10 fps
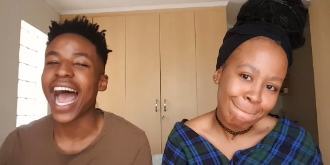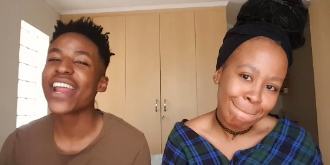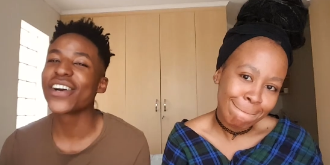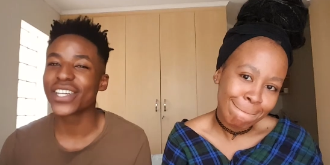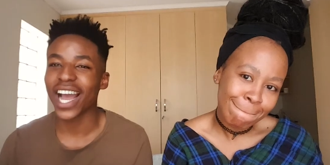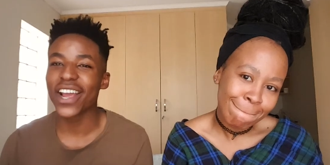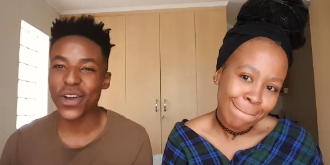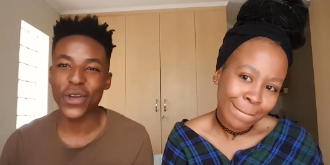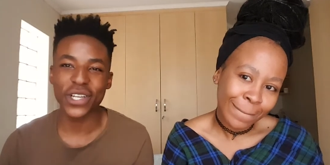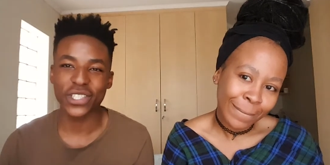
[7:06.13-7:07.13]
Speaker 1: I know
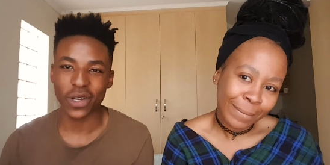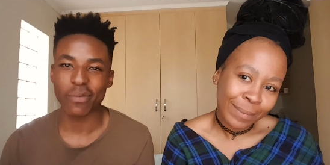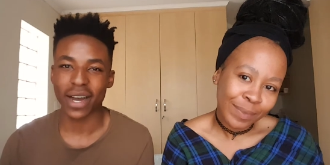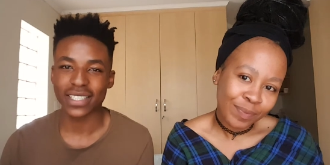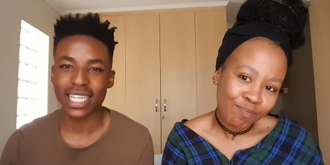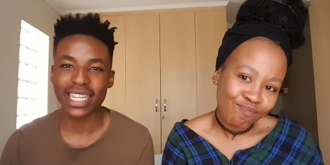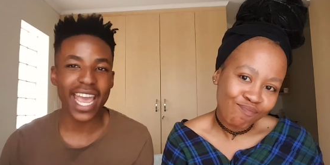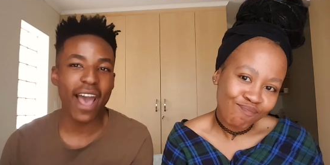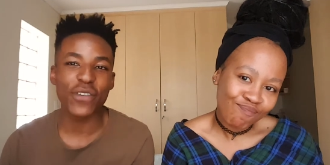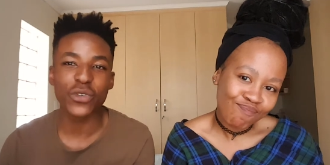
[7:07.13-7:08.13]
who you're talking about. They
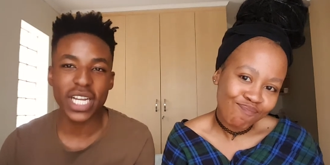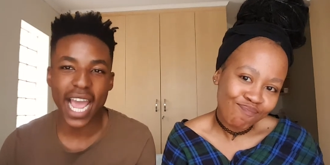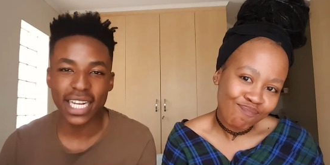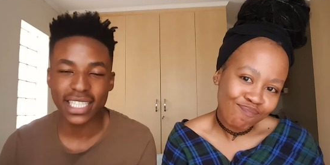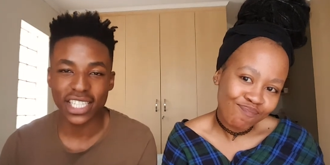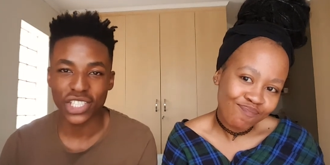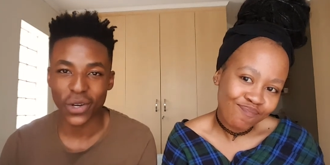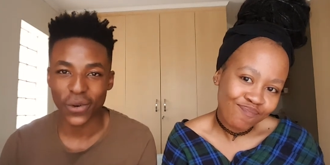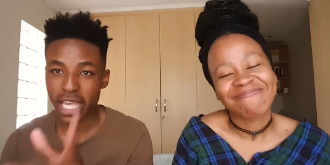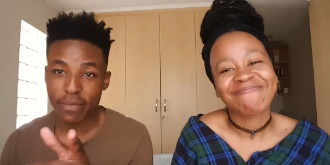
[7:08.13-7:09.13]
have a reality
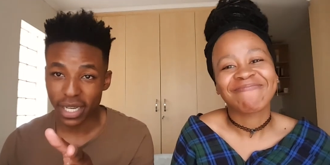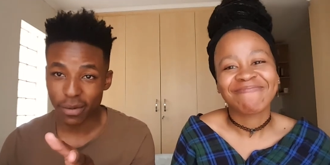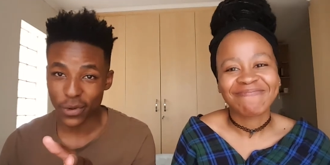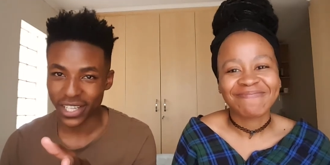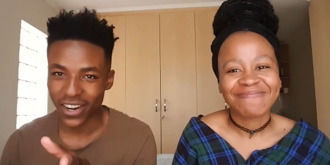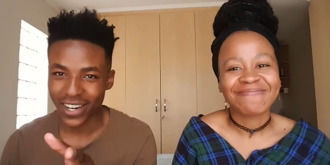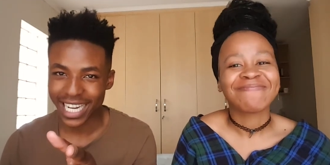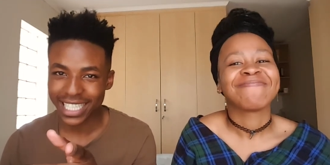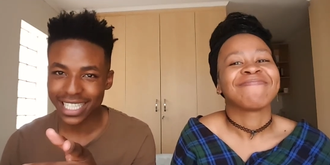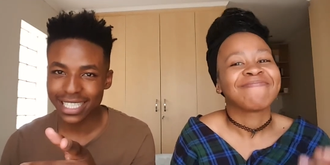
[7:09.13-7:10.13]
show, Keeping Up with the
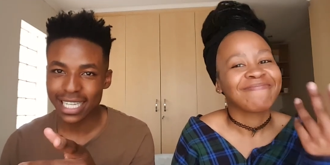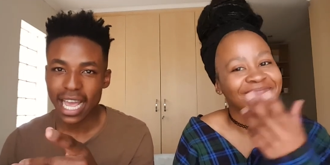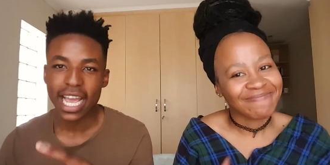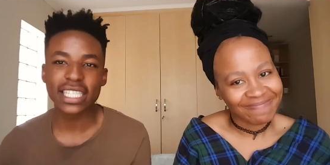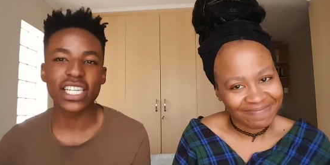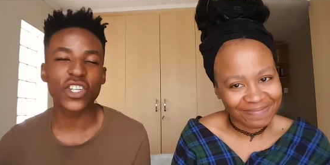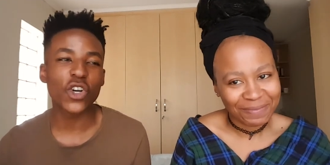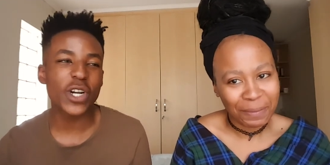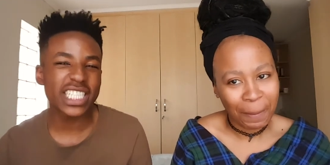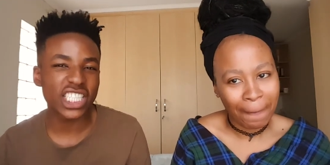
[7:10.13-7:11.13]
Kardashians. Is it
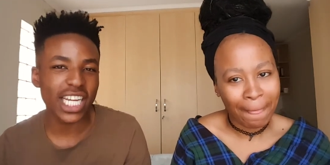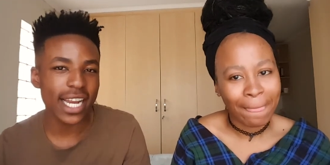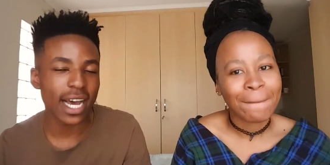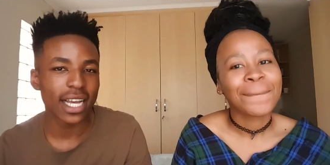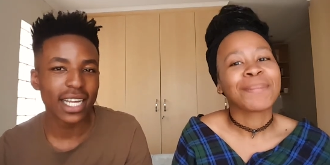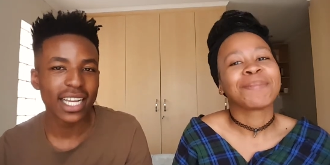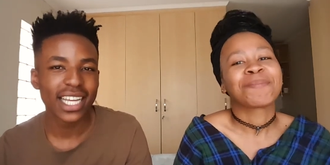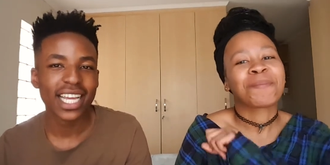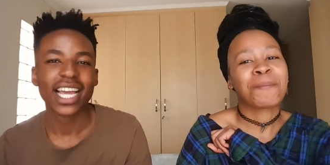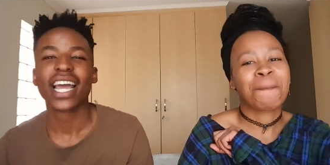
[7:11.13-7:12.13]
Kris Jenner?
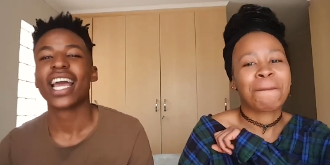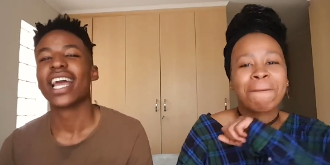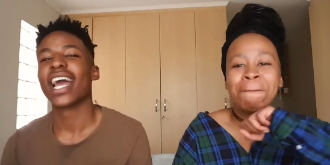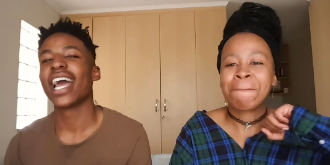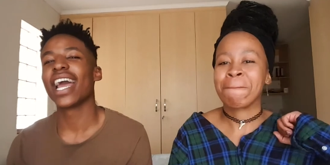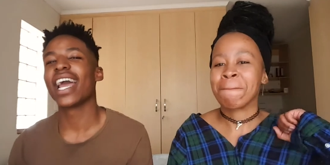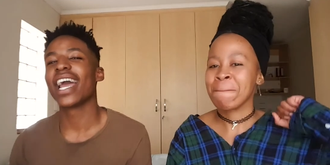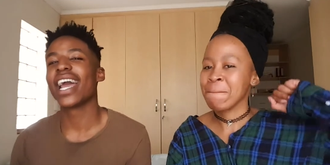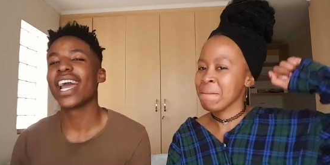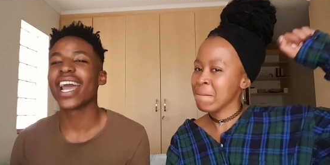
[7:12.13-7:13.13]

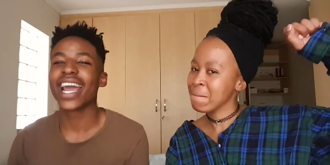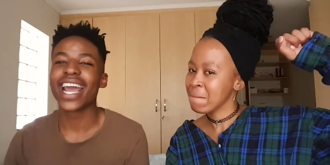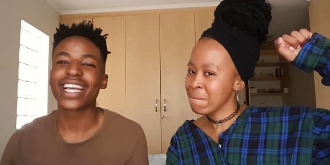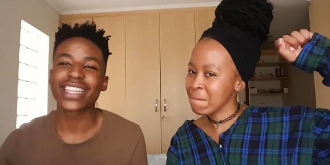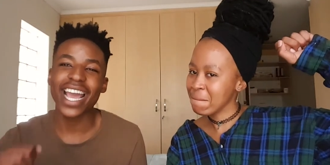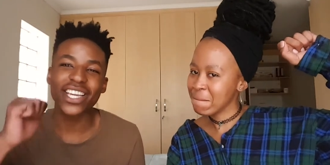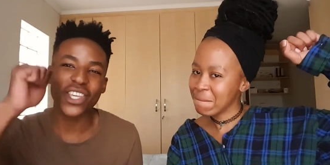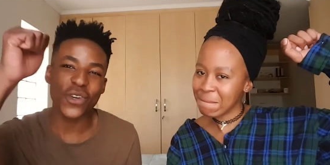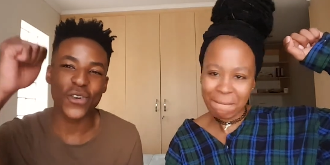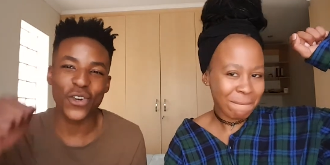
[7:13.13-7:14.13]
Hey, thank
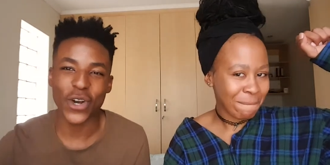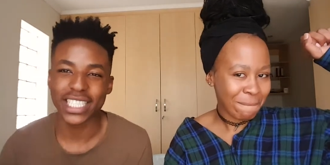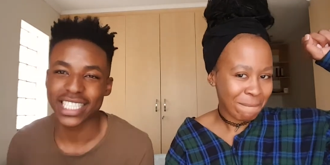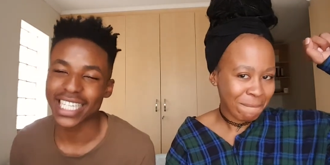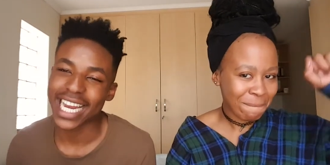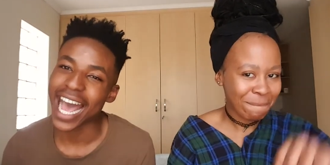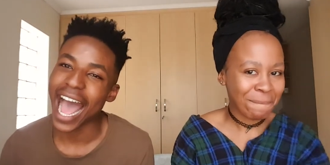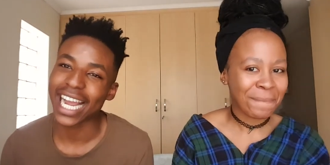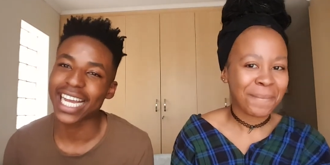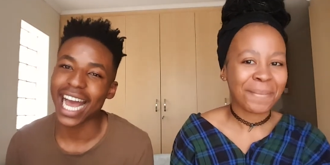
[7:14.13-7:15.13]
you, Kris Jenner.
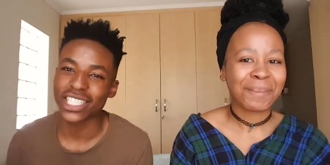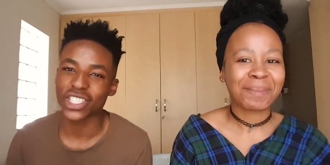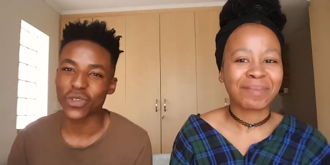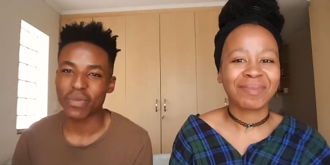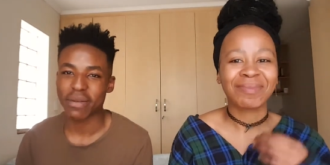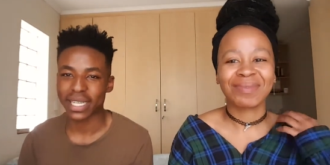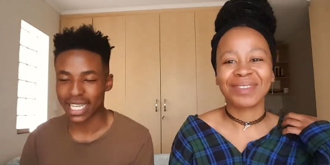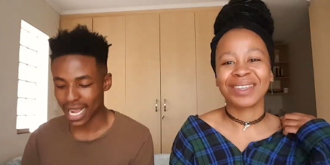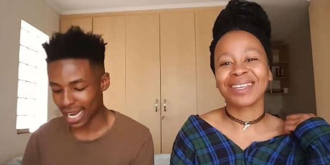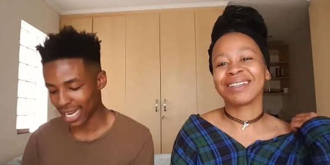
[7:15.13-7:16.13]
I got you, baby girl.